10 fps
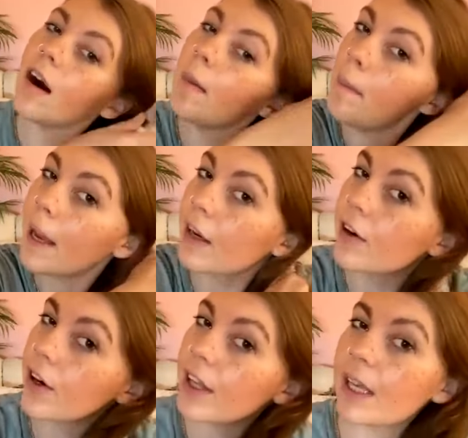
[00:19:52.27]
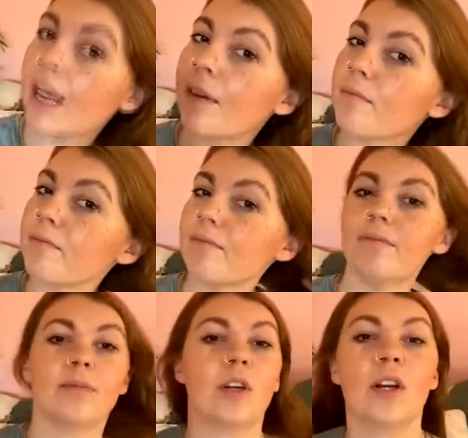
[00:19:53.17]
a big curly,
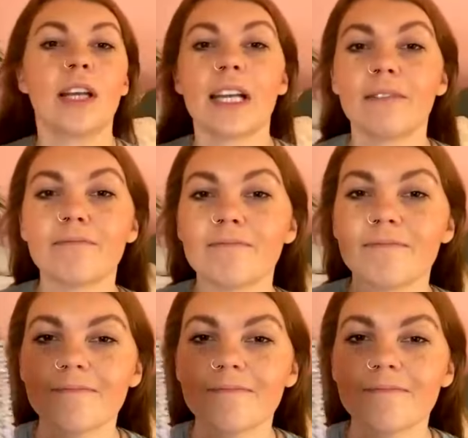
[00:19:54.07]
curling